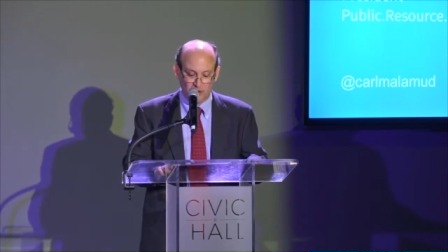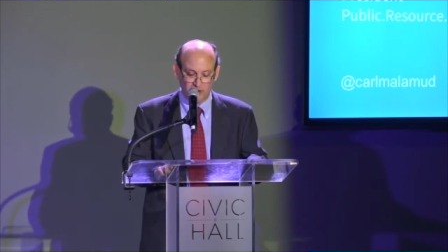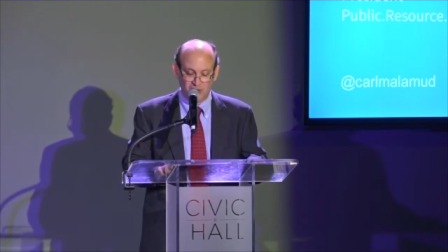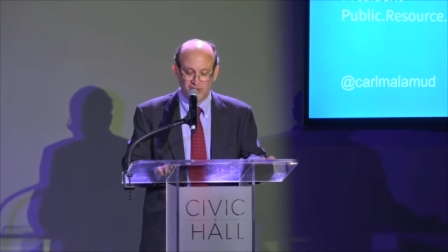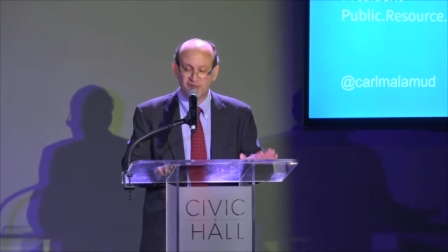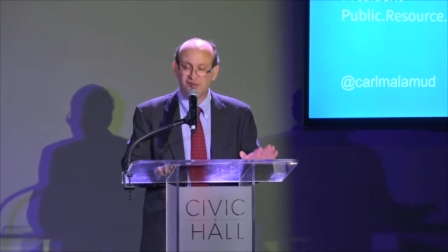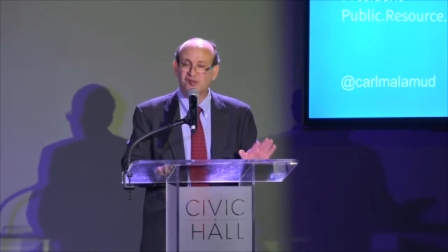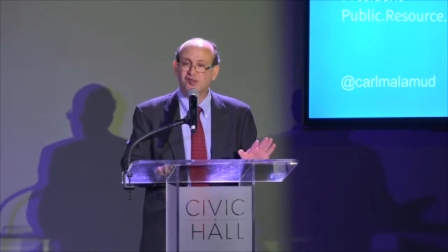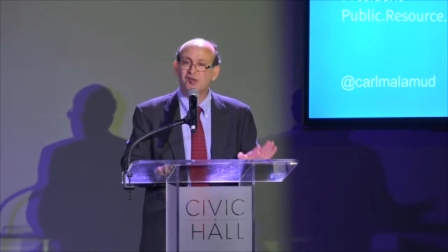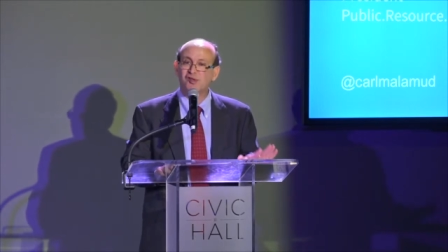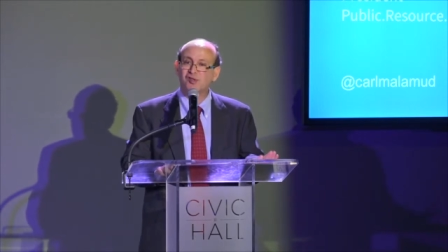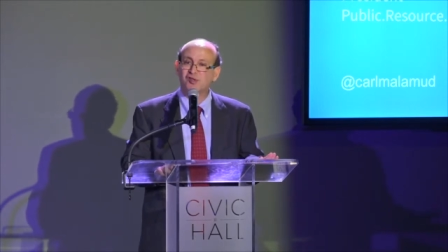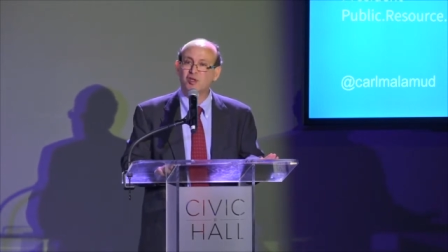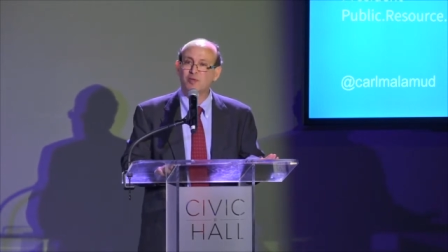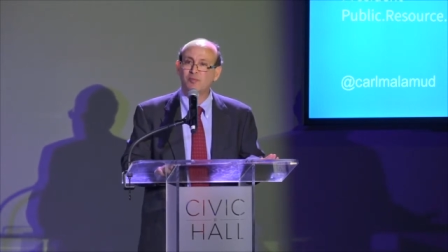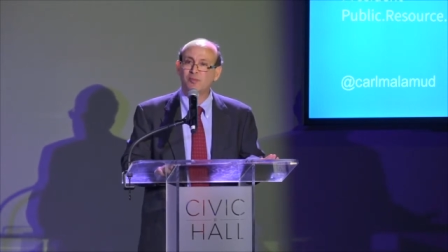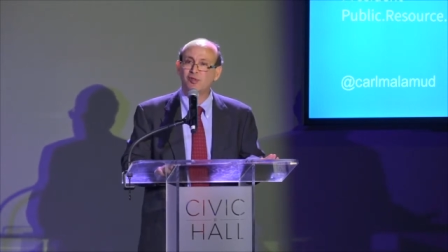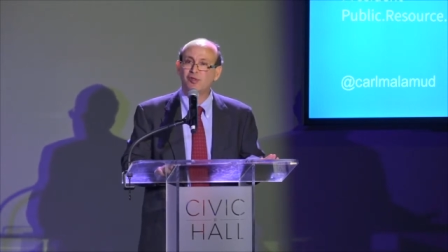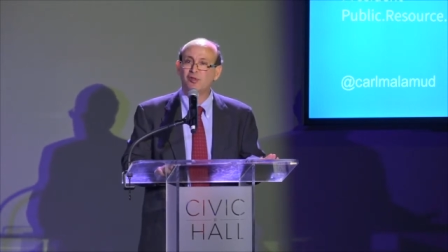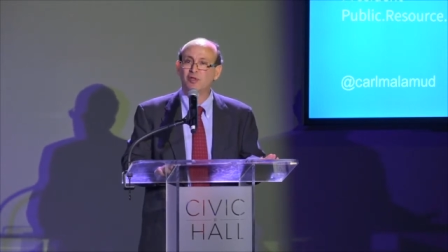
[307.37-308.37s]
The
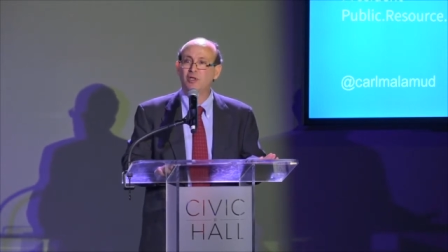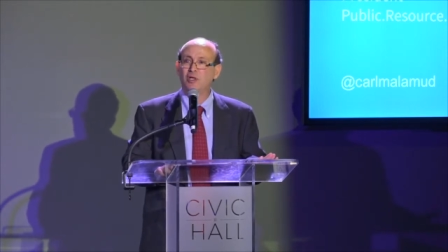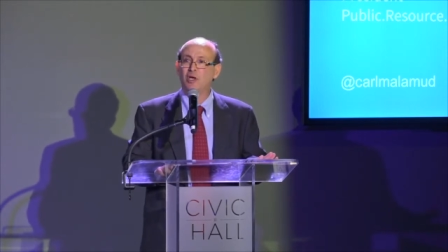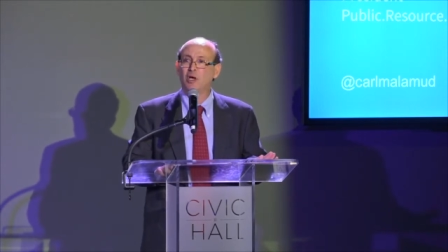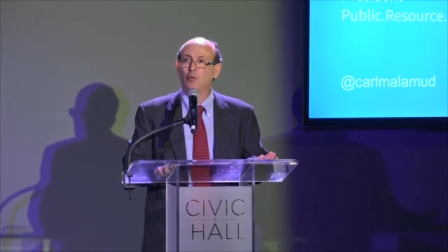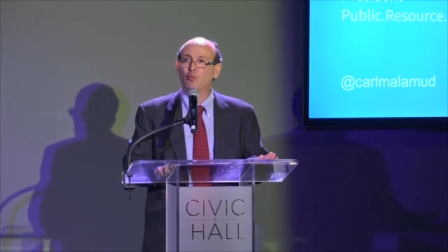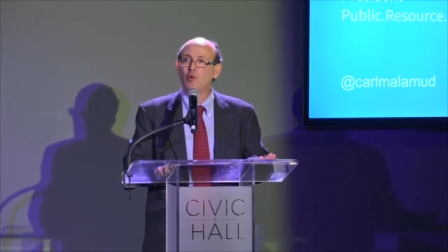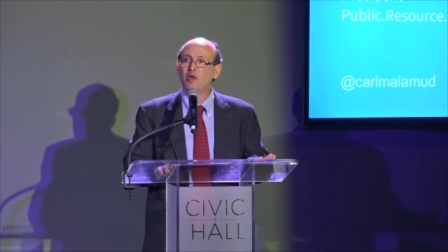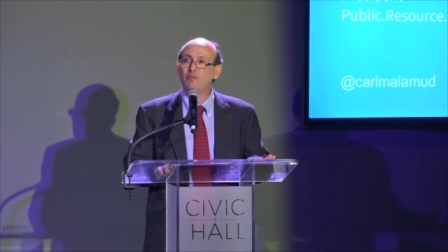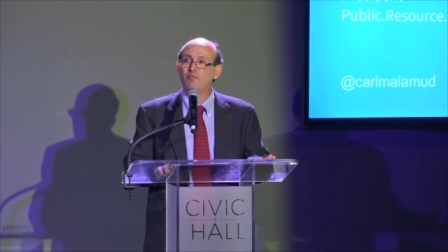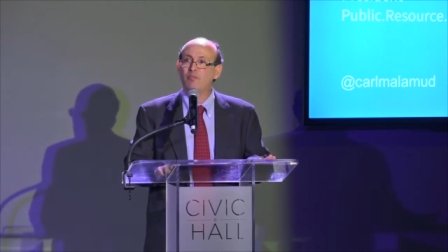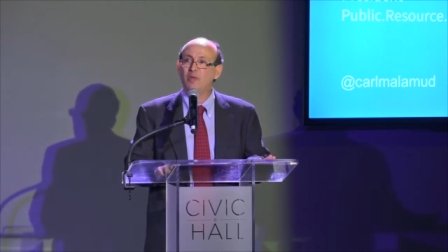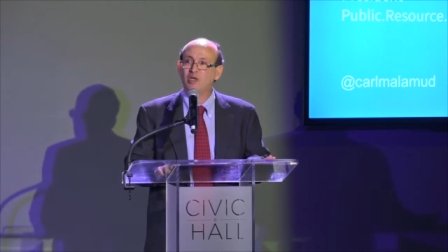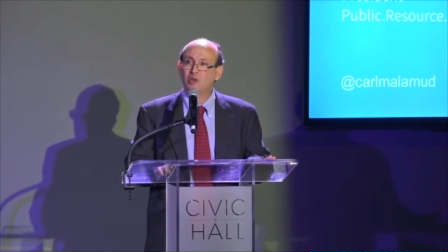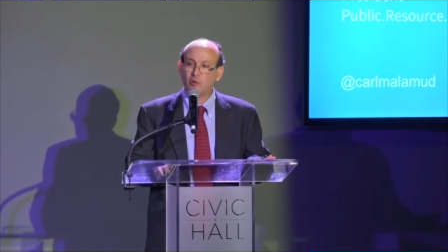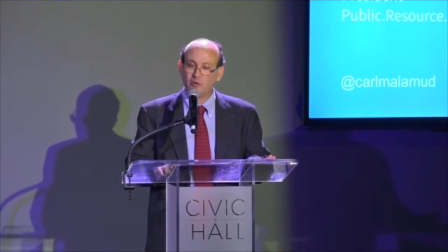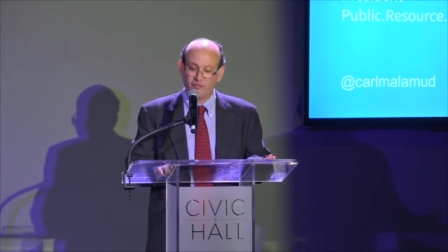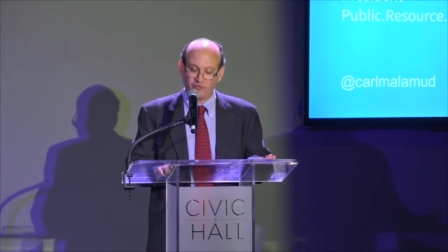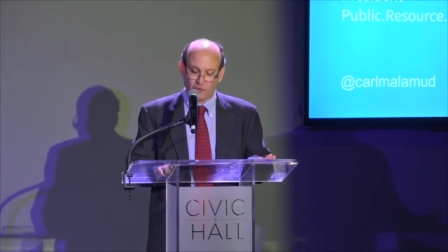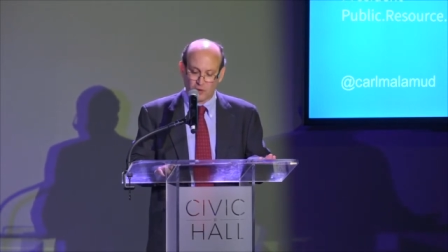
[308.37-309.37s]
systems we
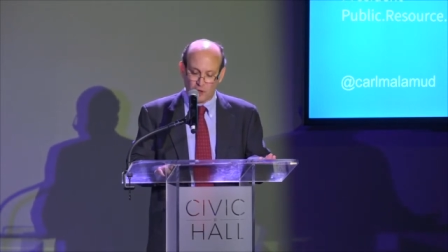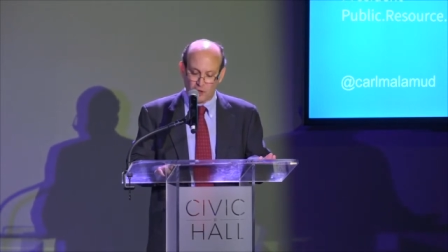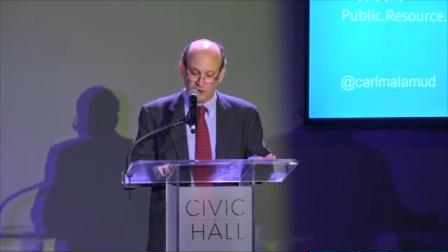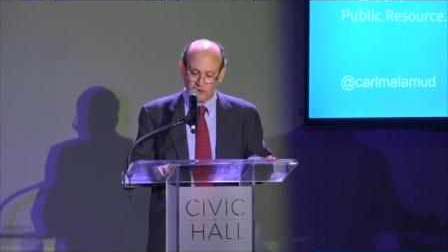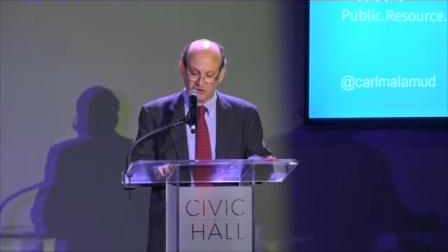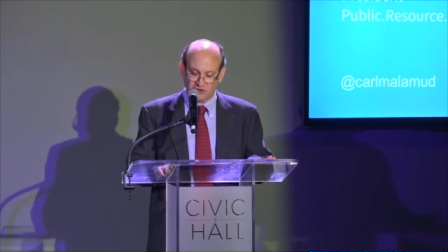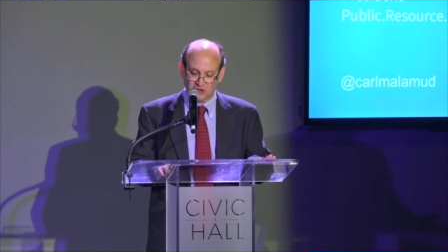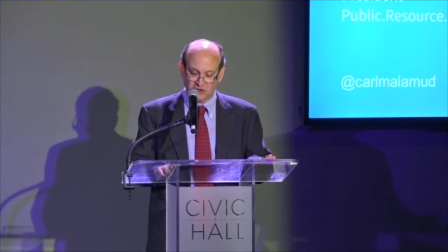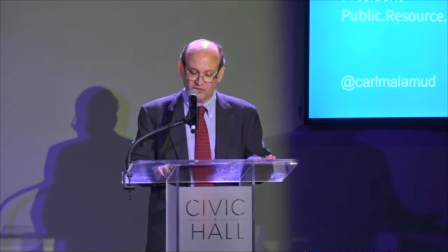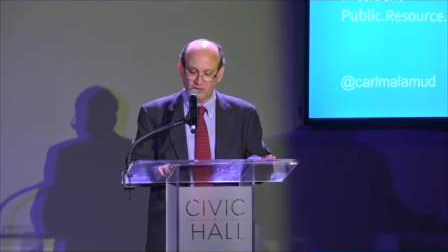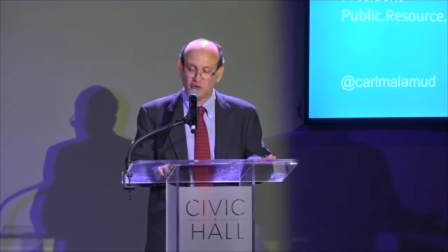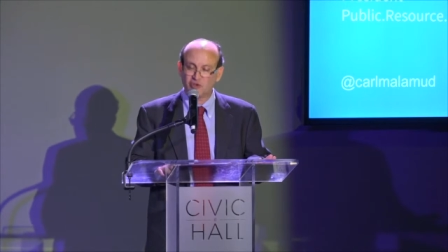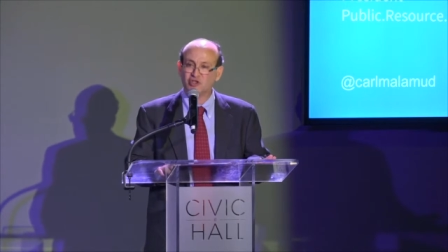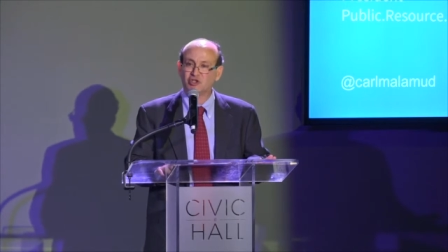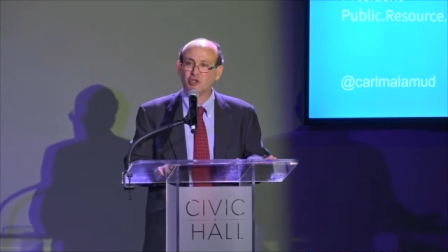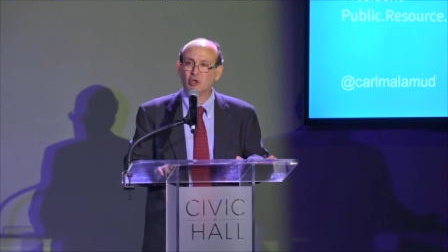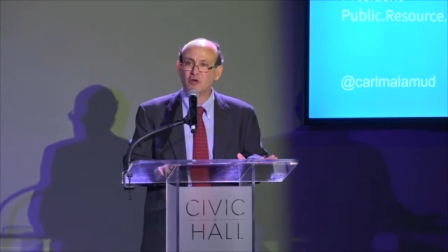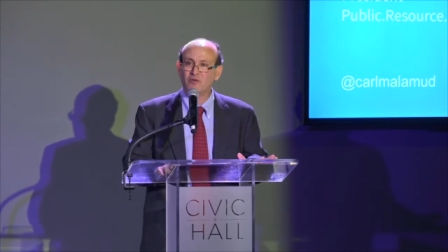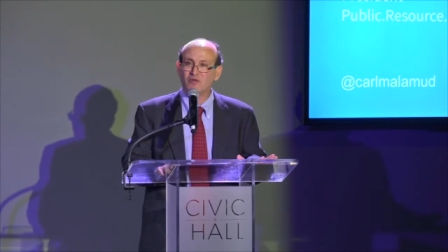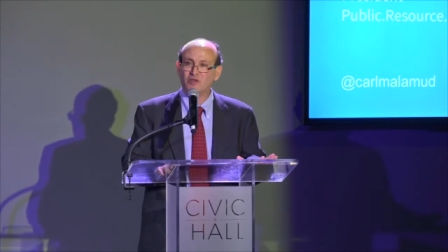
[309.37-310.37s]
build for our civil
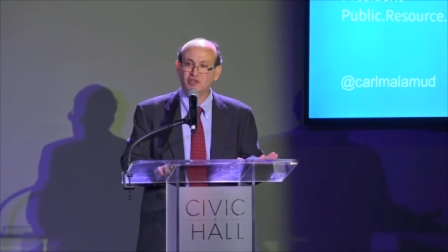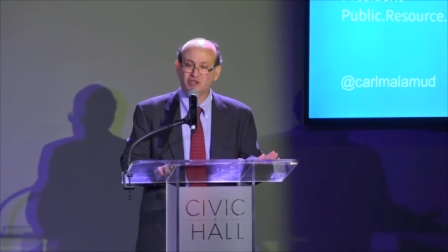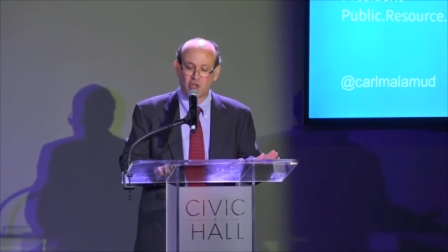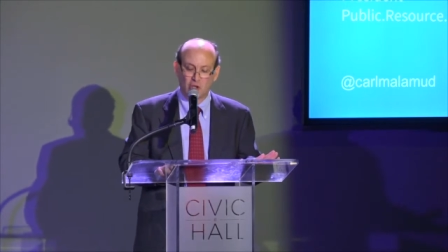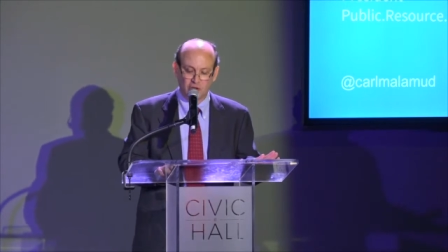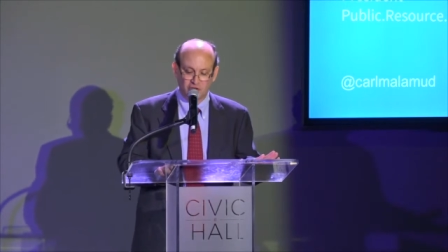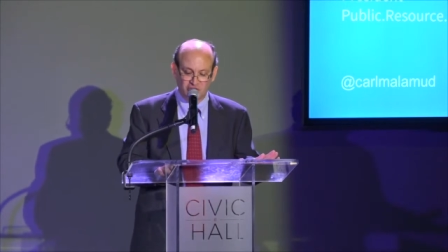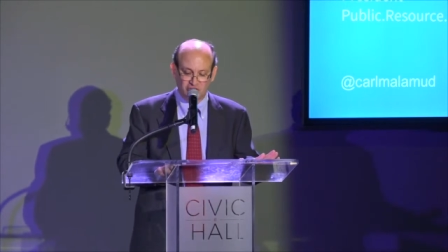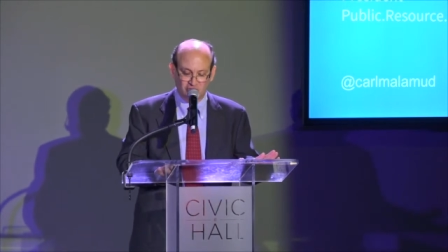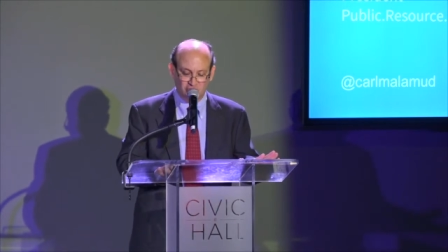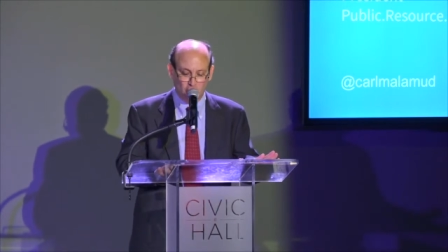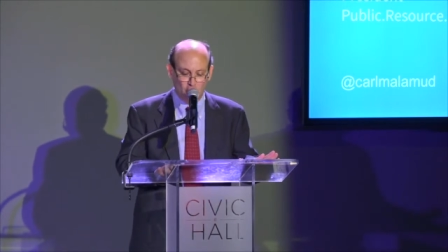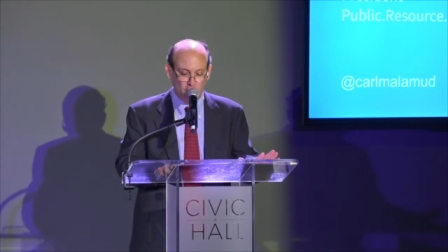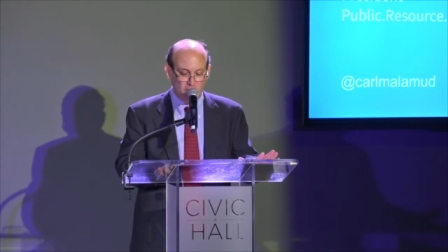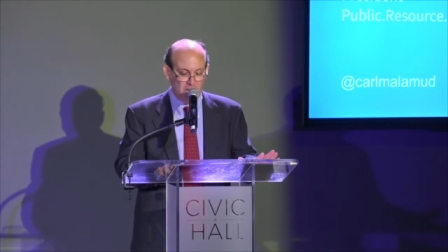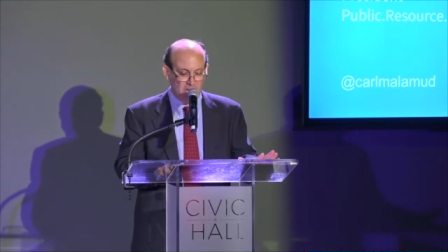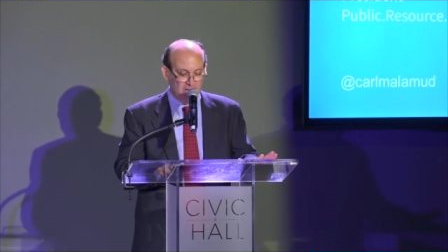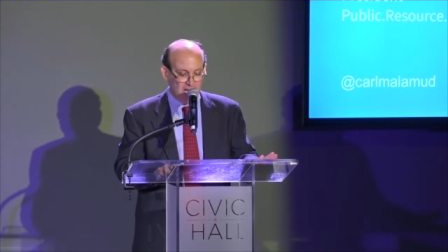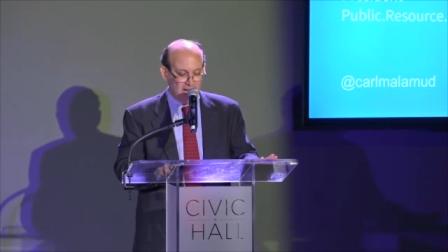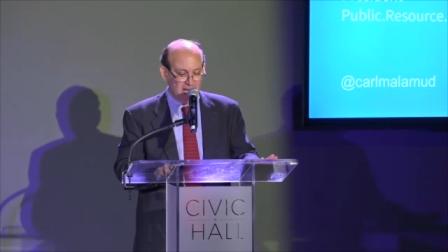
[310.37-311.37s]
service are so
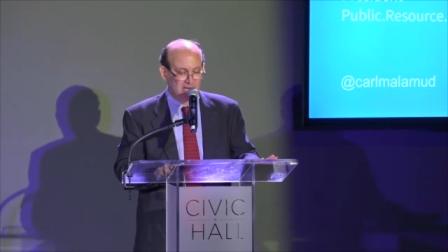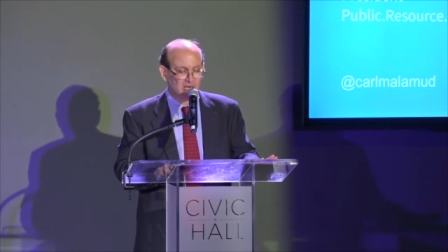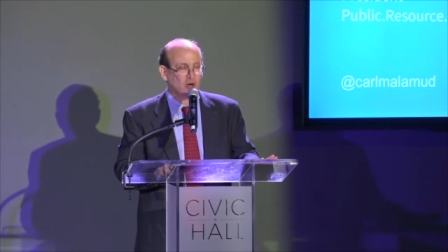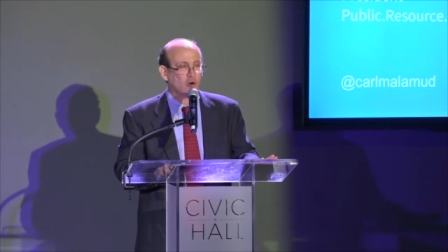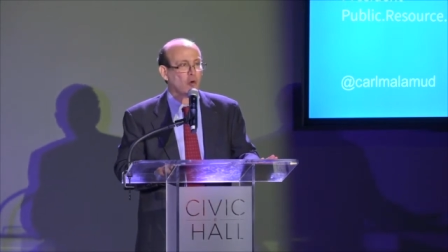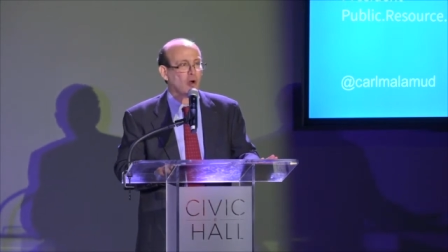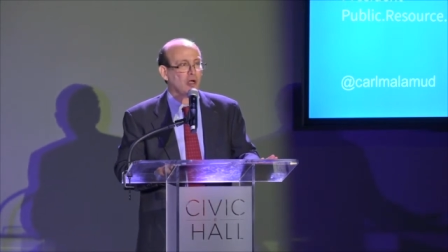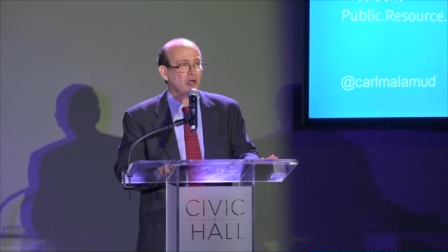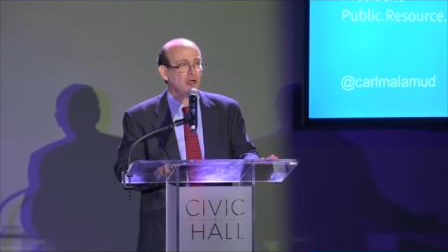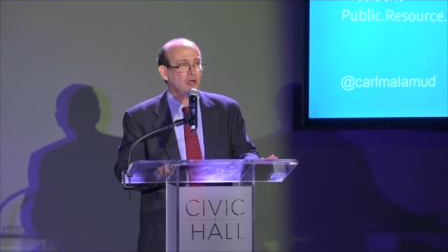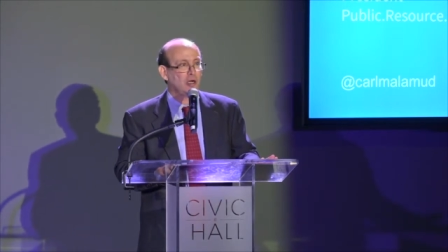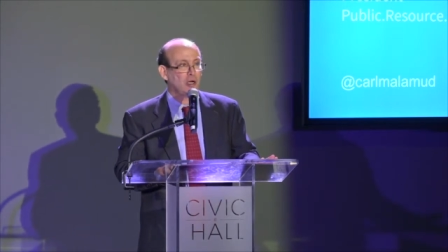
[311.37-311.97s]
inadequate,